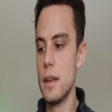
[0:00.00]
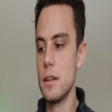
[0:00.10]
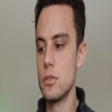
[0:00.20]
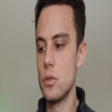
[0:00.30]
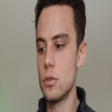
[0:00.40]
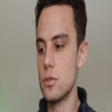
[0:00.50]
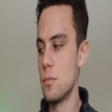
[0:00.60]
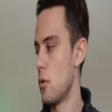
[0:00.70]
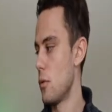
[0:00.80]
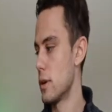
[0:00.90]
and it's not
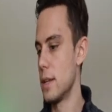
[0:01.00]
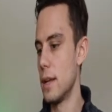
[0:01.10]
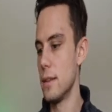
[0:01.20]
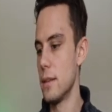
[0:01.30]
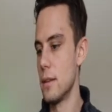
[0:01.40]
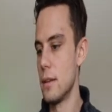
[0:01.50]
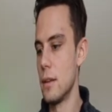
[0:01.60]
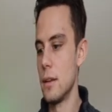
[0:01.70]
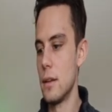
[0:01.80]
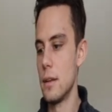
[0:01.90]
smaller than
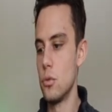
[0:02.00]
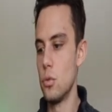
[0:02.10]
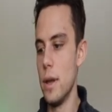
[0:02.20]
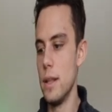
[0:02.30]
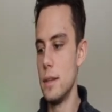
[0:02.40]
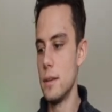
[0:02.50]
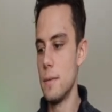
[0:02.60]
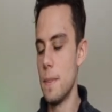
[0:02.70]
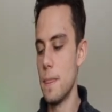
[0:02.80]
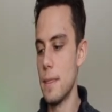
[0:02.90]

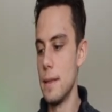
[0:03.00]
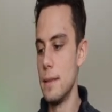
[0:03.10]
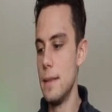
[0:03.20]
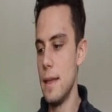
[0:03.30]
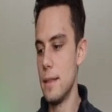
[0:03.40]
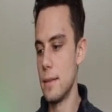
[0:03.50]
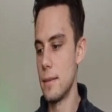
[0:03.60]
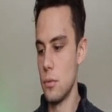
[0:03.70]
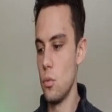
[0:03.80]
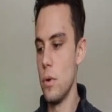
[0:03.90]
20, then
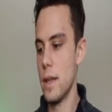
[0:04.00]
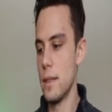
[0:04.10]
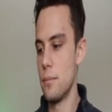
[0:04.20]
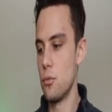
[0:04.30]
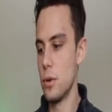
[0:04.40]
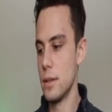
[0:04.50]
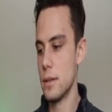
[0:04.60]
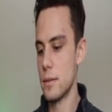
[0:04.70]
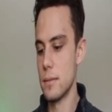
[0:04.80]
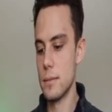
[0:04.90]
we can
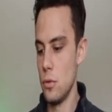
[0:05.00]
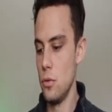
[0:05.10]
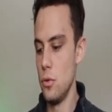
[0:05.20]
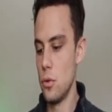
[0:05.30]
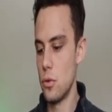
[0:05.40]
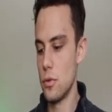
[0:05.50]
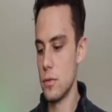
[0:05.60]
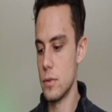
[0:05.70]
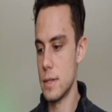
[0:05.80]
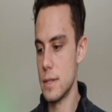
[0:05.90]
print your
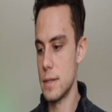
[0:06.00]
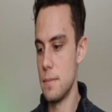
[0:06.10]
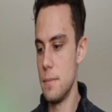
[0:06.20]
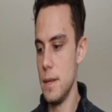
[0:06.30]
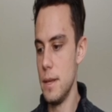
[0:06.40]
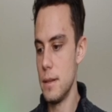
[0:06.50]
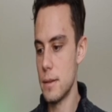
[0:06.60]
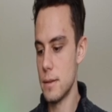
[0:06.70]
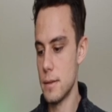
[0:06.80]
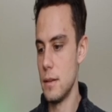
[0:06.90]
speed
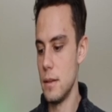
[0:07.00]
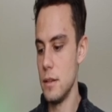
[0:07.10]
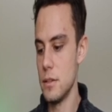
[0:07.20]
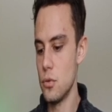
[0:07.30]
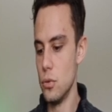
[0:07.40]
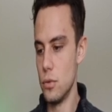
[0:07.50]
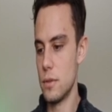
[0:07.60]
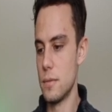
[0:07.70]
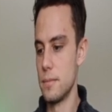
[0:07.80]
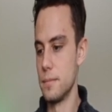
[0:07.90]
is
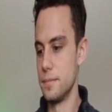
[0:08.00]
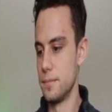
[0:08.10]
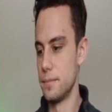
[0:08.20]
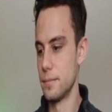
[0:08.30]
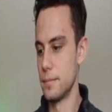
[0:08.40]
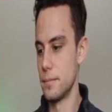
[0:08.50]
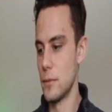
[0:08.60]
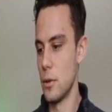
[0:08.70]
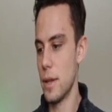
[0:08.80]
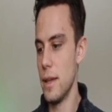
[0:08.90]
good.
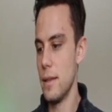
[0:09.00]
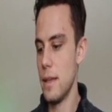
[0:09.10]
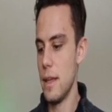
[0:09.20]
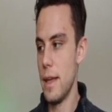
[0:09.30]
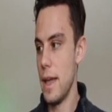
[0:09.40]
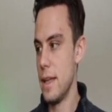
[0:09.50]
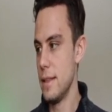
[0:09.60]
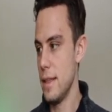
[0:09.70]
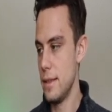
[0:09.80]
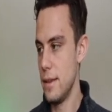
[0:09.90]
Okay, and
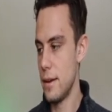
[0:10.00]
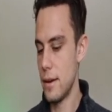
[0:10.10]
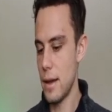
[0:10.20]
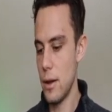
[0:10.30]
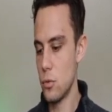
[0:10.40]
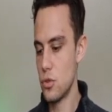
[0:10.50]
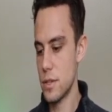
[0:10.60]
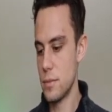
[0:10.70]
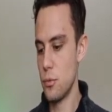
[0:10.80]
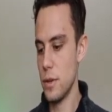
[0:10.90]
then here I will
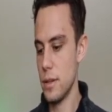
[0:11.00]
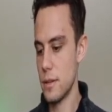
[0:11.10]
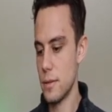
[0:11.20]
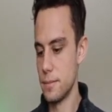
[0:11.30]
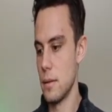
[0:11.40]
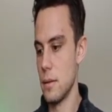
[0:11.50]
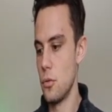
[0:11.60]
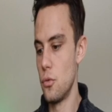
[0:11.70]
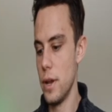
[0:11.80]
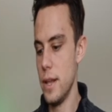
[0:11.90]
just print
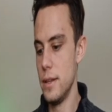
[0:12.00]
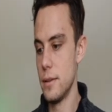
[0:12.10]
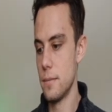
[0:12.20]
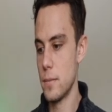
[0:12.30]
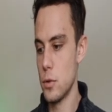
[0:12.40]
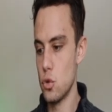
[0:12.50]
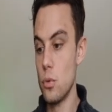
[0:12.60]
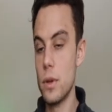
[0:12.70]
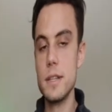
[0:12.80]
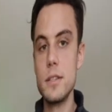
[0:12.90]
ready, so
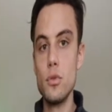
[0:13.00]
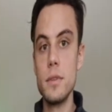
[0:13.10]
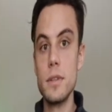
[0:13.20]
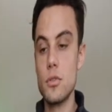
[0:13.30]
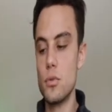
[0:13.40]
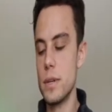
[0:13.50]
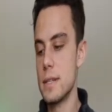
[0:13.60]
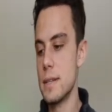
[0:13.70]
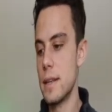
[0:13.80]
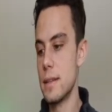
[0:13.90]
you can see on the
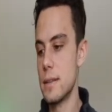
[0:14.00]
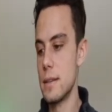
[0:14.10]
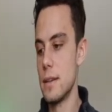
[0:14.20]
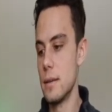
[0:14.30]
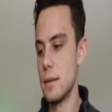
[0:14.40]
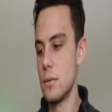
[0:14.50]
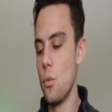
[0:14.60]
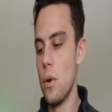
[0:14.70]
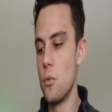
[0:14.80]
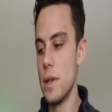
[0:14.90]
screens that
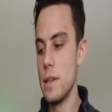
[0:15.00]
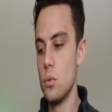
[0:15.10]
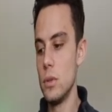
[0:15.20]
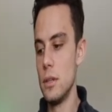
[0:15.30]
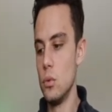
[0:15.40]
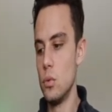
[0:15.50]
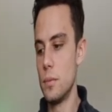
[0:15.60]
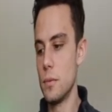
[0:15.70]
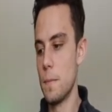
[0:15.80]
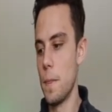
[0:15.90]
we're ready with the loop.
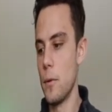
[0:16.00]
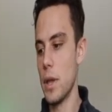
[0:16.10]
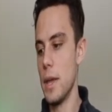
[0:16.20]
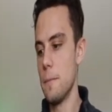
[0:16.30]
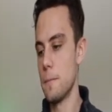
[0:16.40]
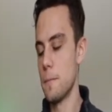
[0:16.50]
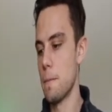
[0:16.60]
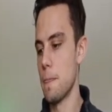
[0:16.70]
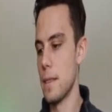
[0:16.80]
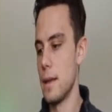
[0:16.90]
Okay,
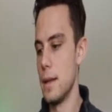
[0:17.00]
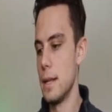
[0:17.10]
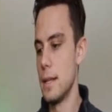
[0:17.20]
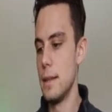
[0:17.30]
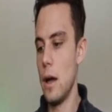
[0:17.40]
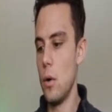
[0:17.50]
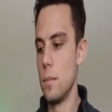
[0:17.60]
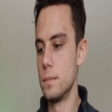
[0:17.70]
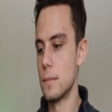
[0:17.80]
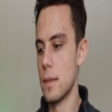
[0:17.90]
now
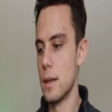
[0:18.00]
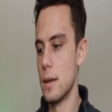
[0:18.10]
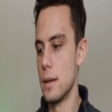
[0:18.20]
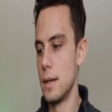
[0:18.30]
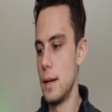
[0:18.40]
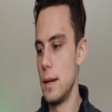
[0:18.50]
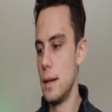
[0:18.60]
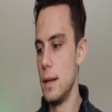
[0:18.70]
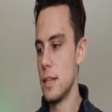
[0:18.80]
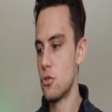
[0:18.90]

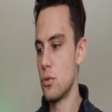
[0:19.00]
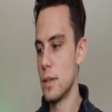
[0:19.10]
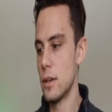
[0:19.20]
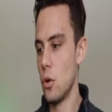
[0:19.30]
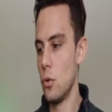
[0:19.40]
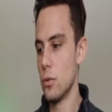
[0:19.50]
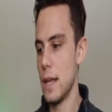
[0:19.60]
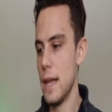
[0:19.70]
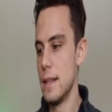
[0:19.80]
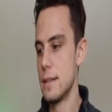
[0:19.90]
let's run the code
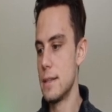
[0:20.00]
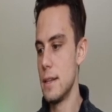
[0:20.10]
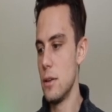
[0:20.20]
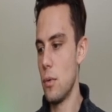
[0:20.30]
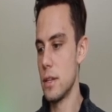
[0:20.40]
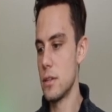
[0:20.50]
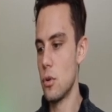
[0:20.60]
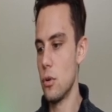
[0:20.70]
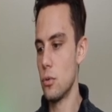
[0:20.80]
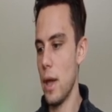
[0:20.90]
and see what is
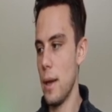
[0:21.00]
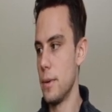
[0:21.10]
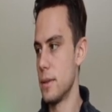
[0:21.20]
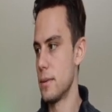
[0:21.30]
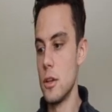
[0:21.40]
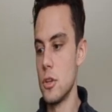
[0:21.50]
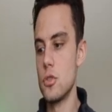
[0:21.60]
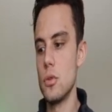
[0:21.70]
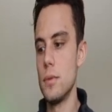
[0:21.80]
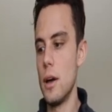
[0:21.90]
going to happen.
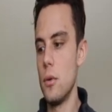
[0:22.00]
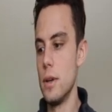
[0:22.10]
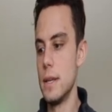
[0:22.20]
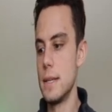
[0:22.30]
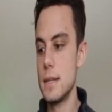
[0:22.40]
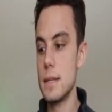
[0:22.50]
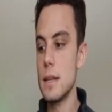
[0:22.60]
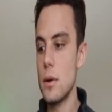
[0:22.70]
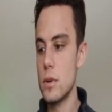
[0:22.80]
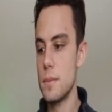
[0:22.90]
So now, since
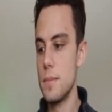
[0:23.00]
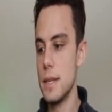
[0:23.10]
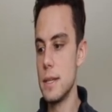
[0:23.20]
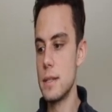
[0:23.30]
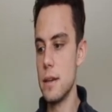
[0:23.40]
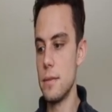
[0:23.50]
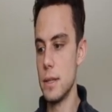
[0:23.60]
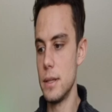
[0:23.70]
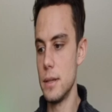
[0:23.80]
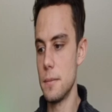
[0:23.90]
our speed is
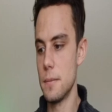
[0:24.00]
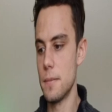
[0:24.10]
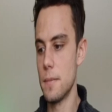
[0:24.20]
70,